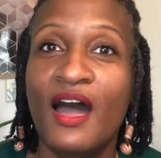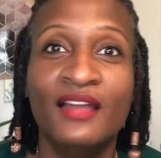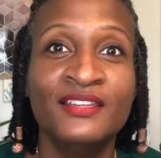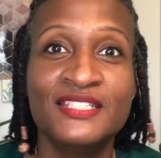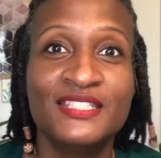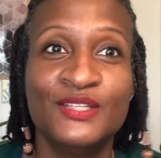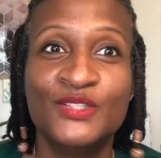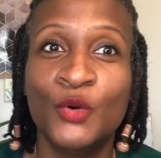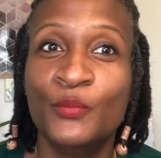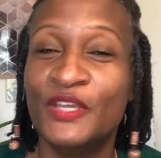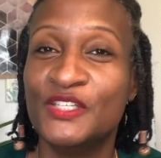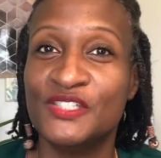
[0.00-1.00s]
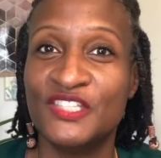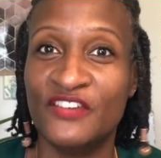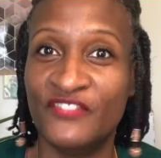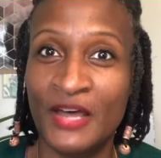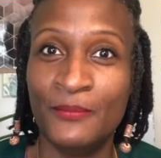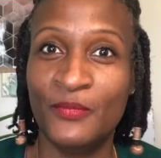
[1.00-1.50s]
Listen, don't beat
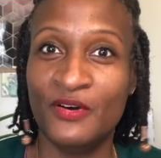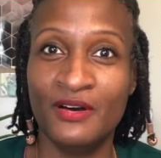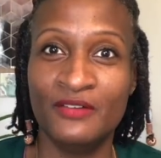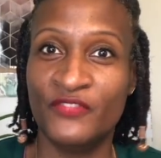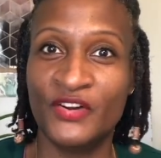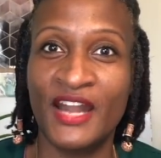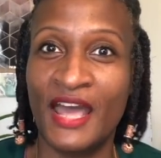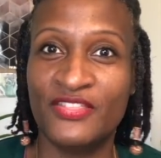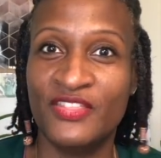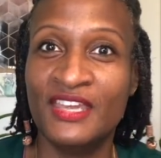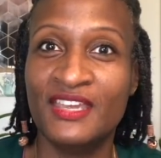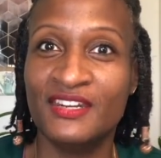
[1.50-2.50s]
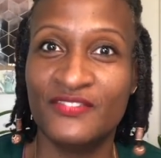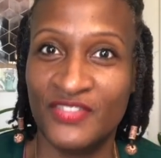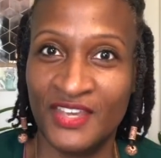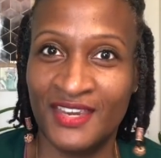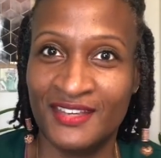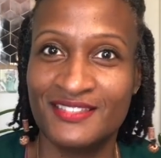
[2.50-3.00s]
yourself up for not thinking of
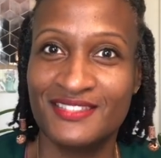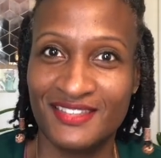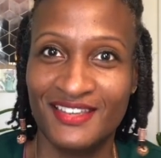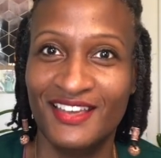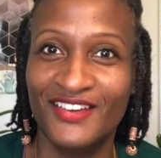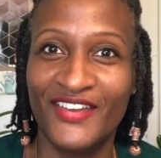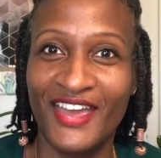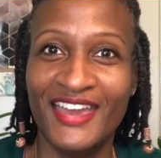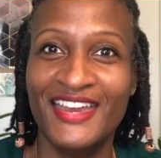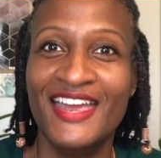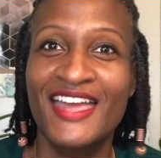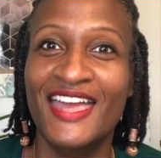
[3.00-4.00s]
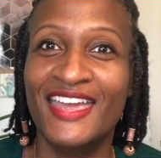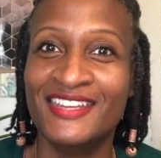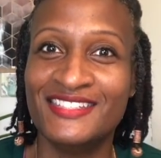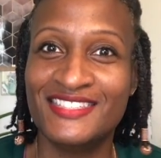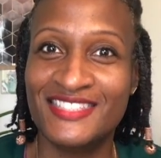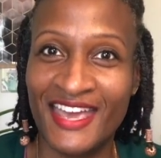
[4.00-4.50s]
things, okay?
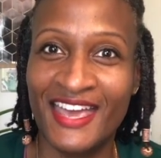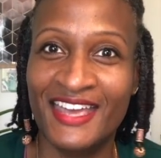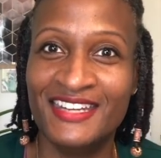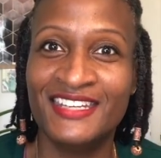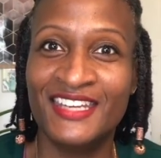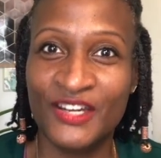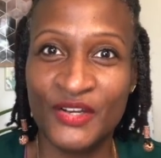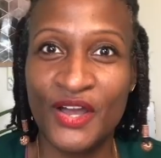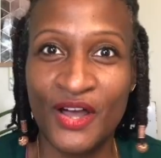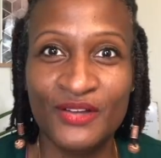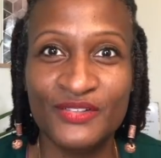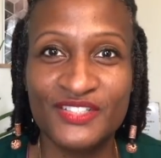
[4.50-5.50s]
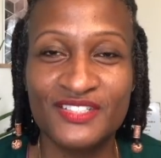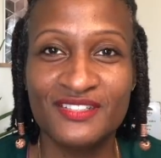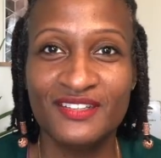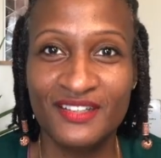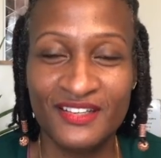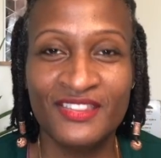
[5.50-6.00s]
Instead, get a coach.
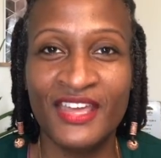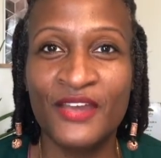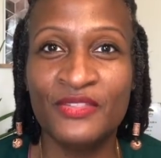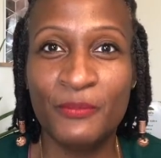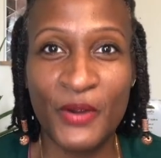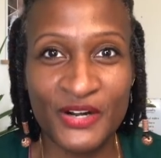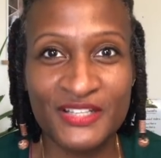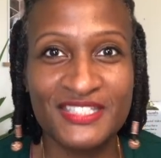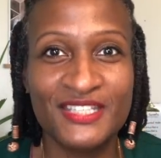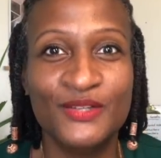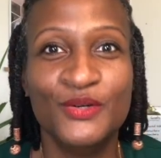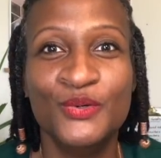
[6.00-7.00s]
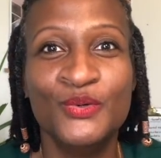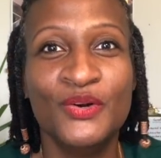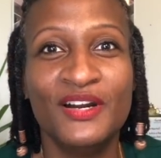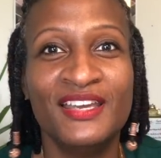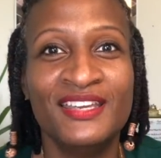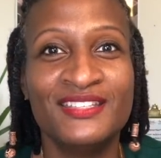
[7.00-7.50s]
They're the person who
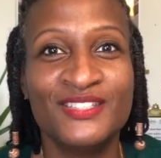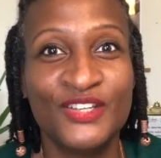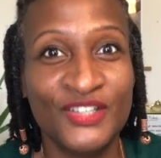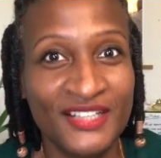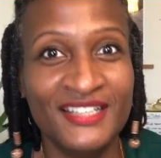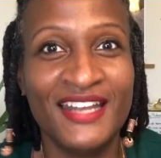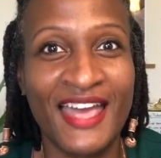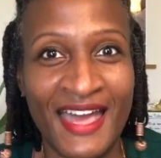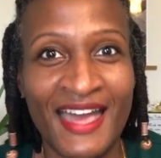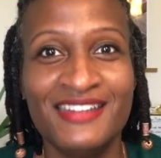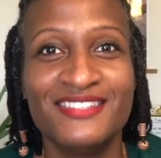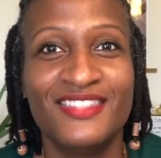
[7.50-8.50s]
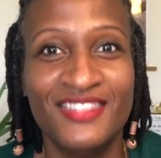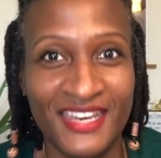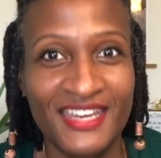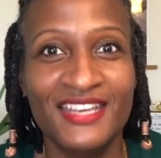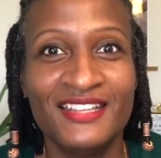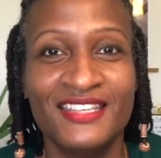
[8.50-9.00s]
is good at
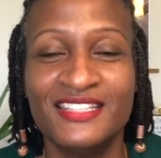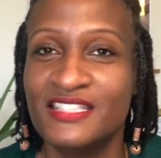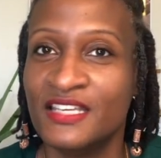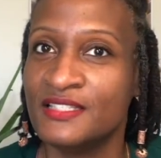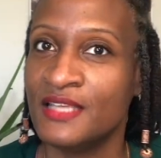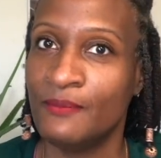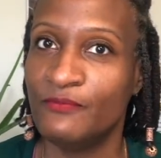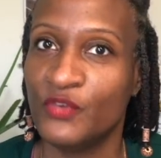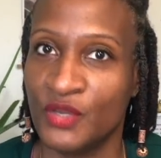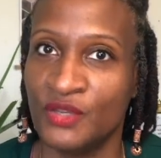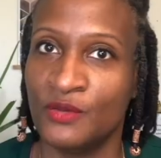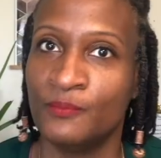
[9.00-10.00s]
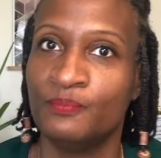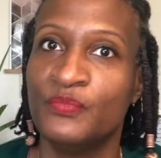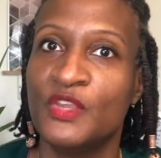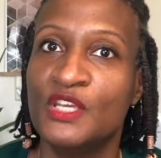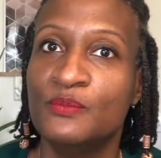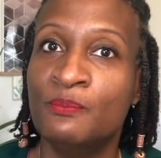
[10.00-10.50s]
thinking these things up for you.
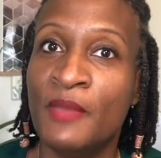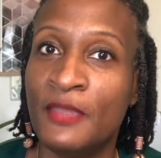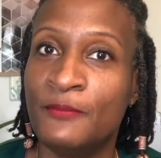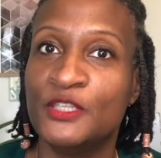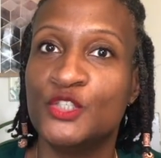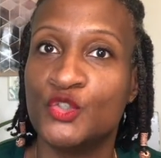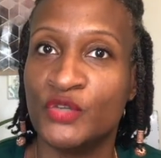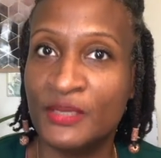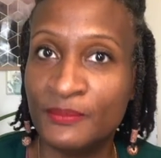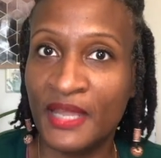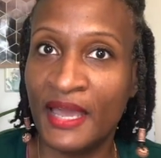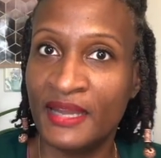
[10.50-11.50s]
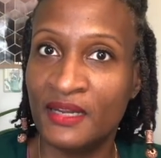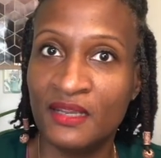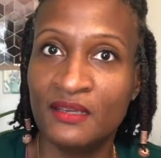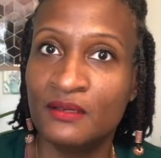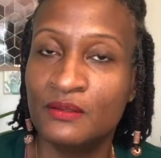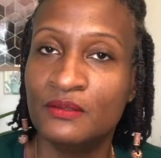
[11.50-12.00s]
Maybe
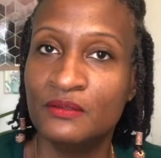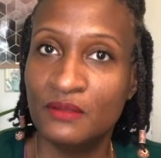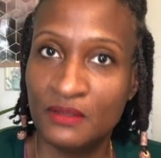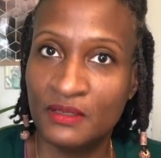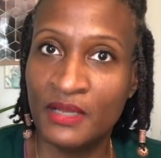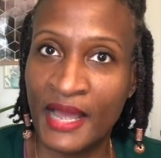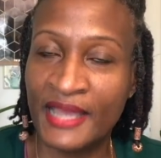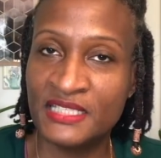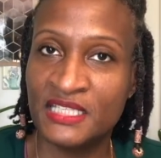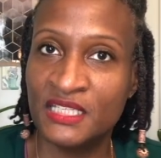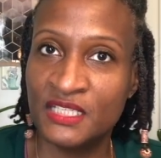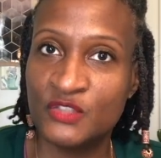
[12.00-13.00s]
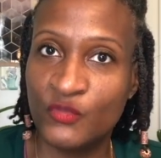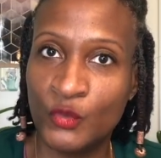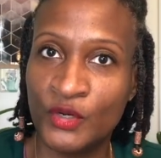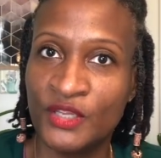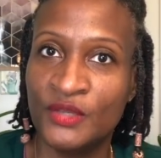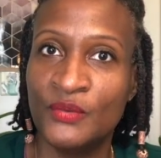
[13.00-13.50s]
streamlining ideas for
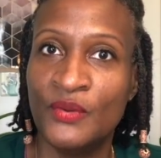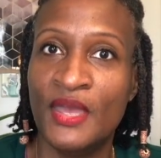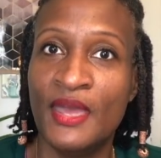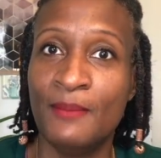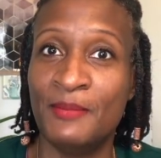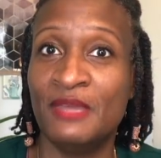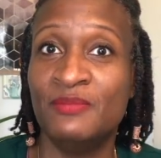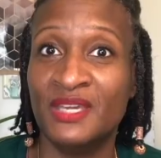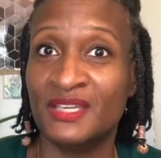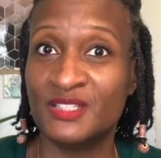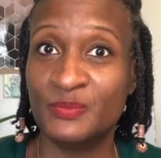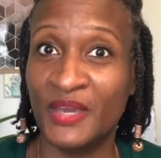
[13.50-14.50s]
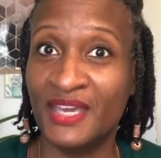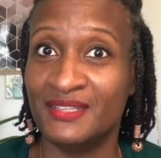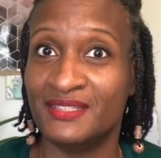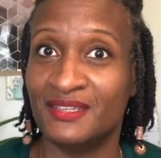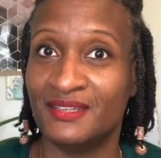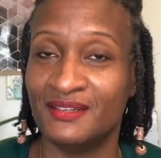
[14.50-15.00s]
you, maybe
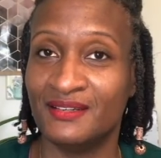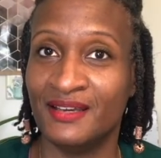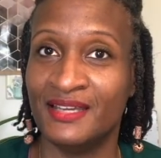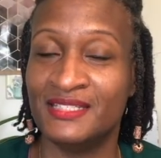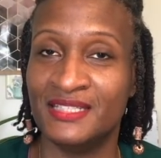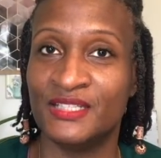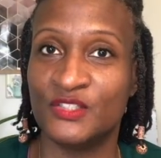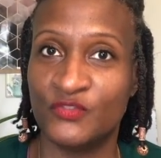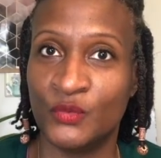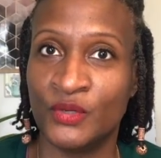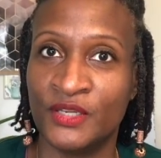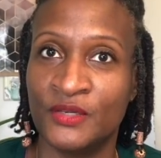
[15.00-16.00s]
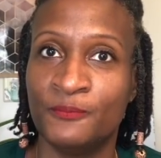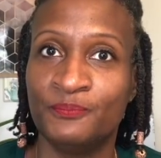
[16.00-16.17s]
expanding ideas for you.